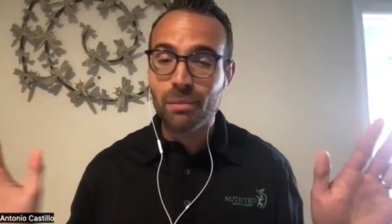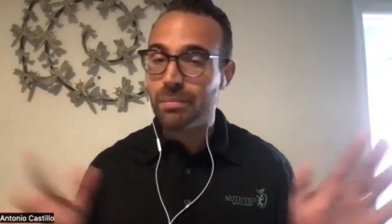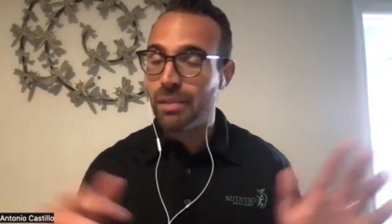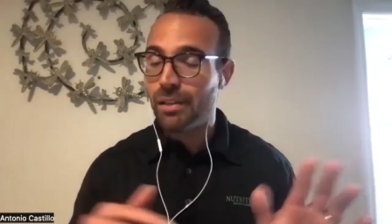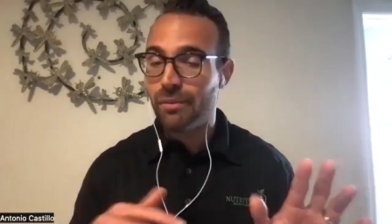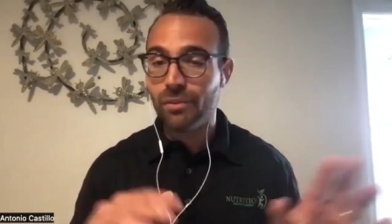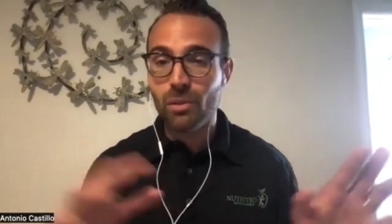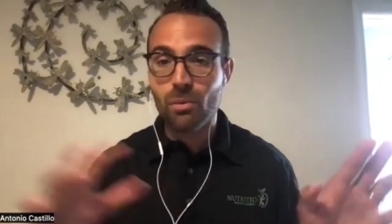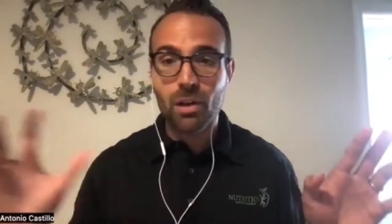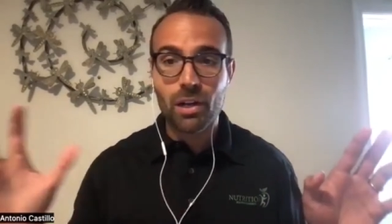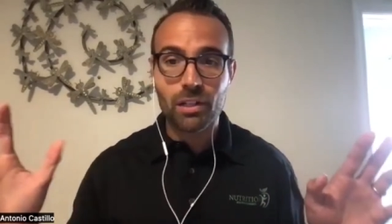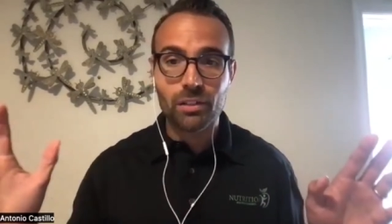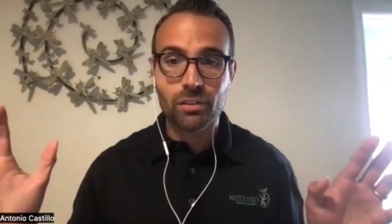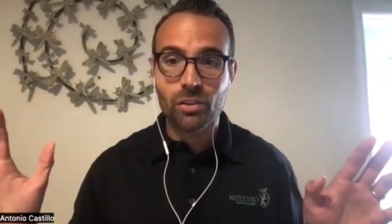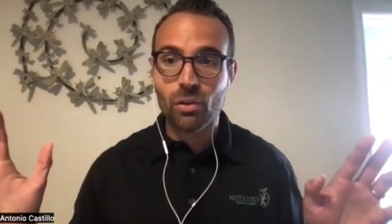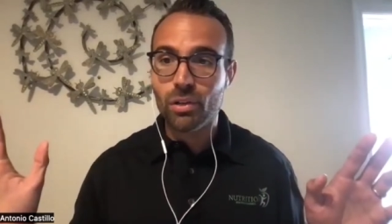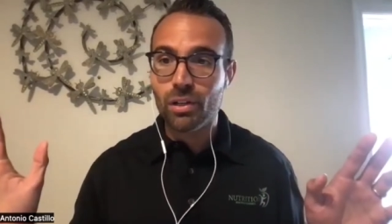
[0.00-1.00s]
If you want a
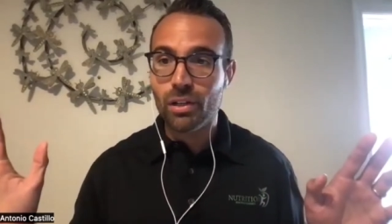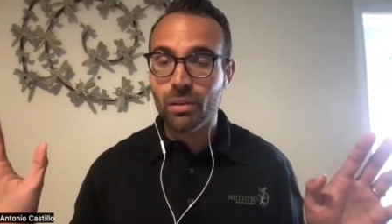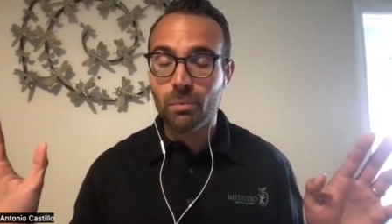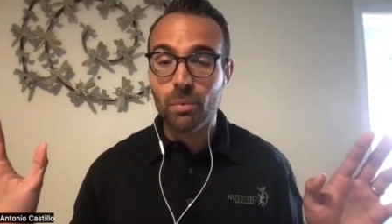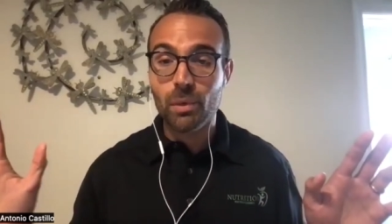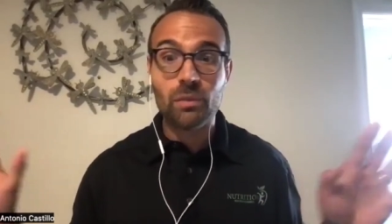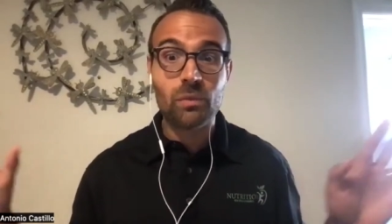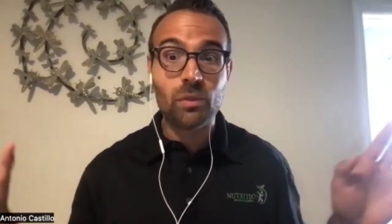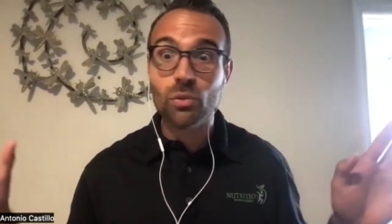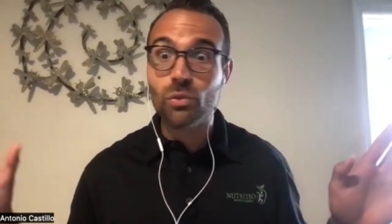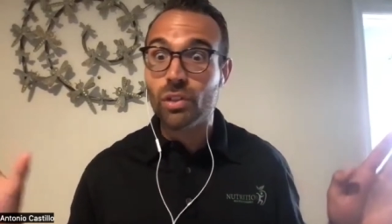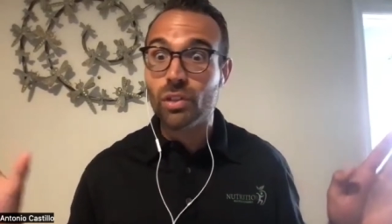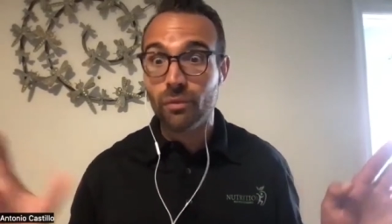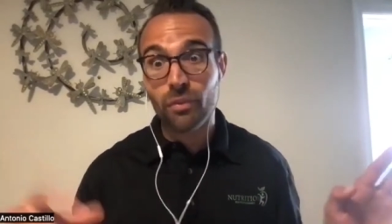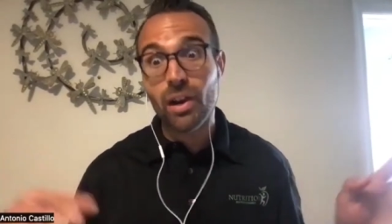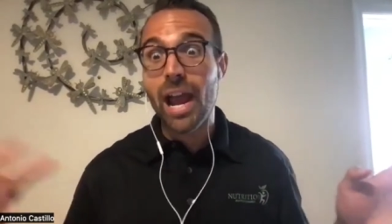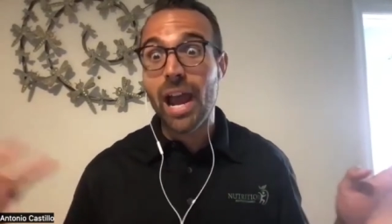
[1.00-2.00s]
soda, we've used it
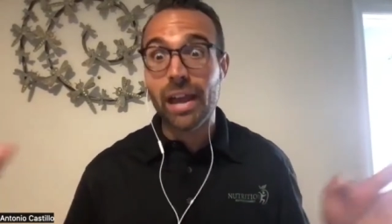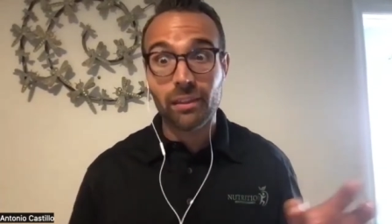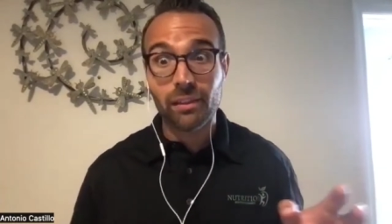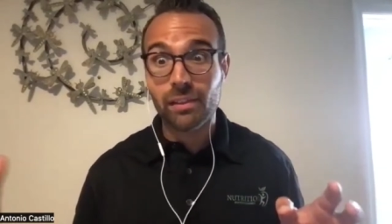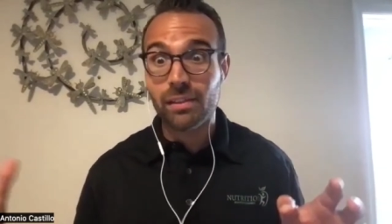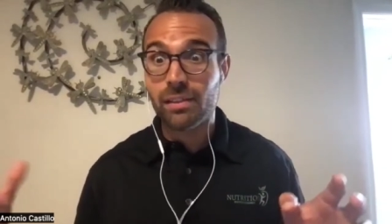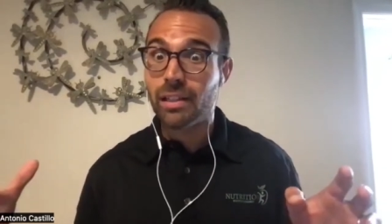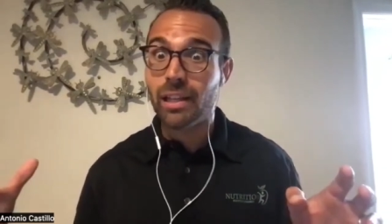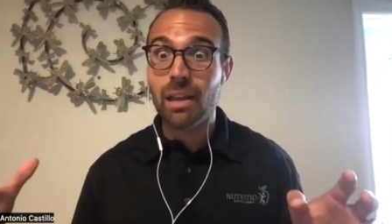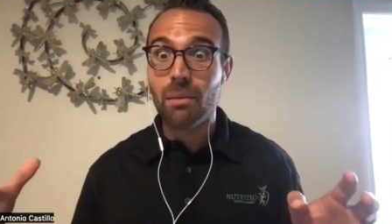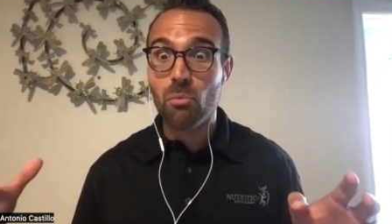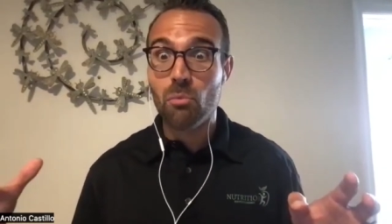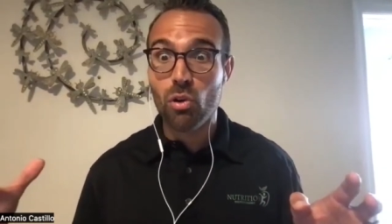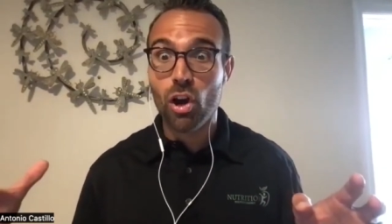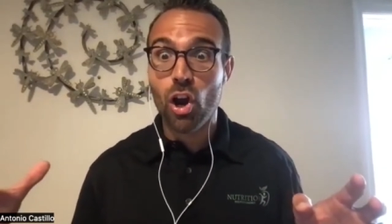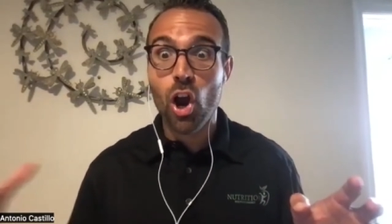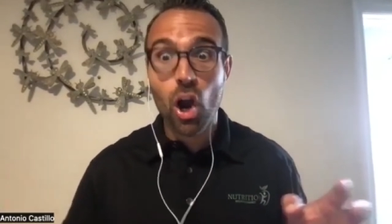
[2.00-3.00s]
for athletes to get
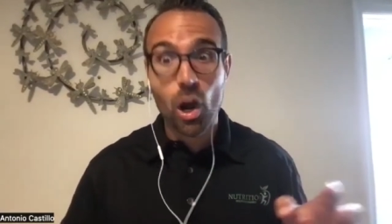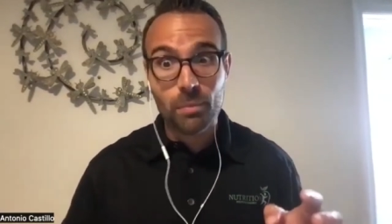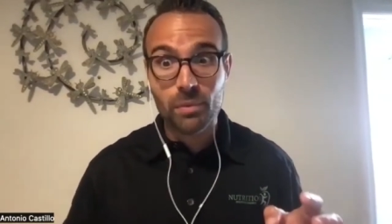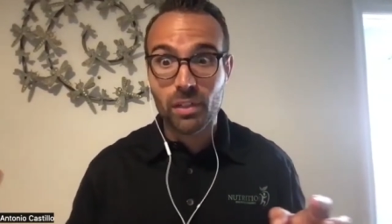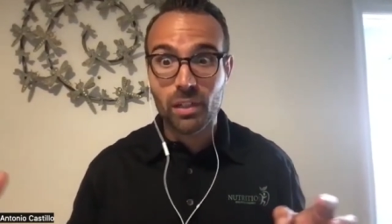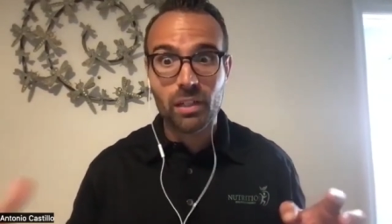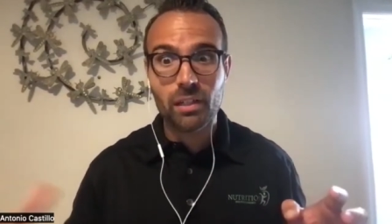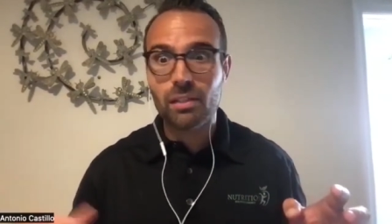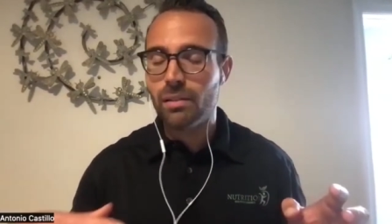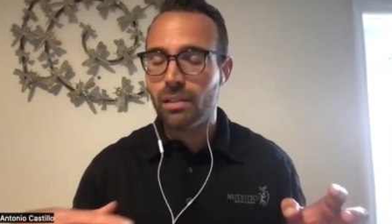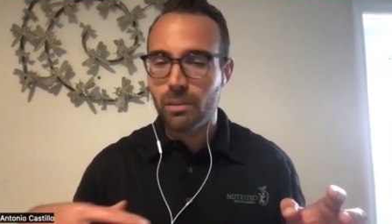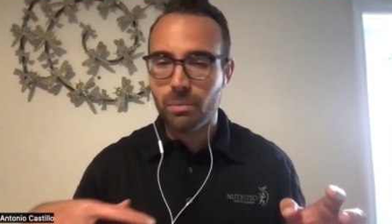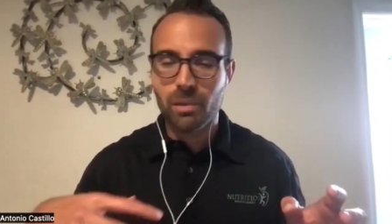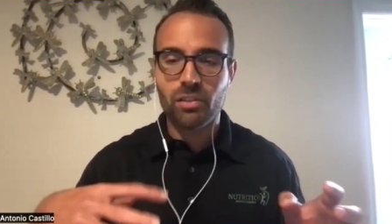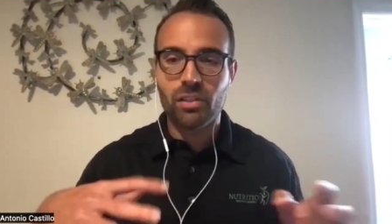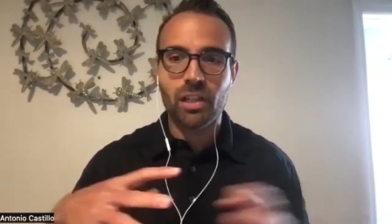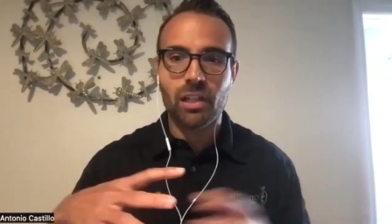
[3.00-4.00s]
more carbs in,
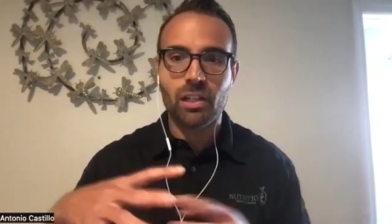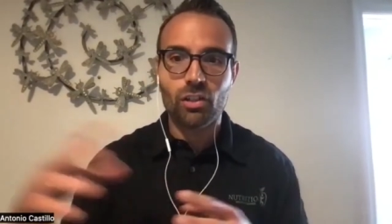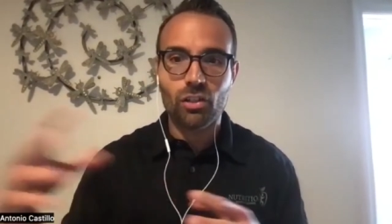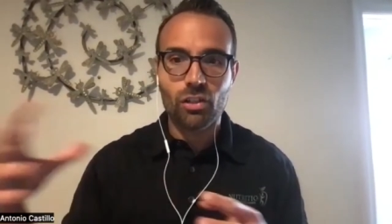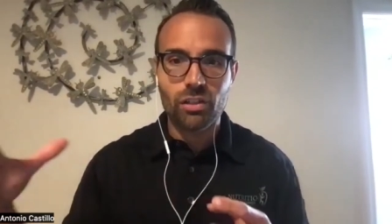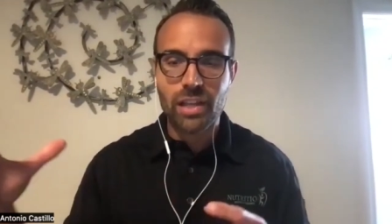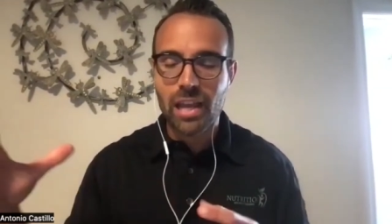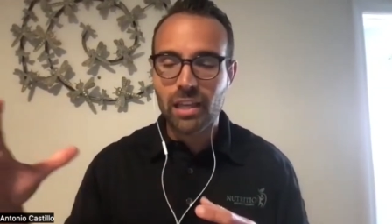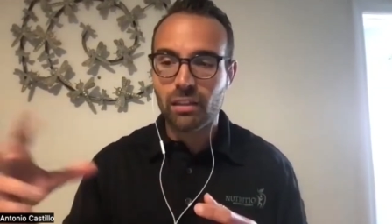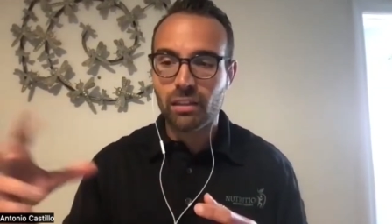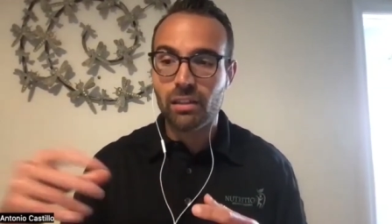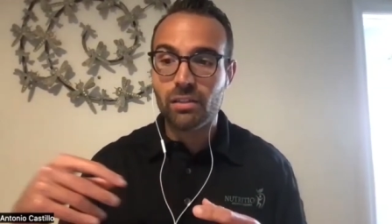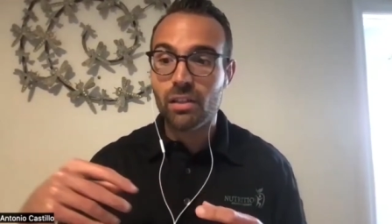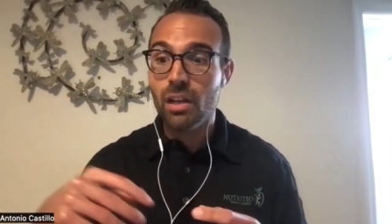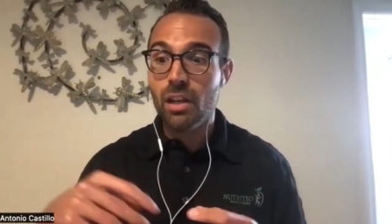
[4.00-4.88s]
especially like endurance athletes.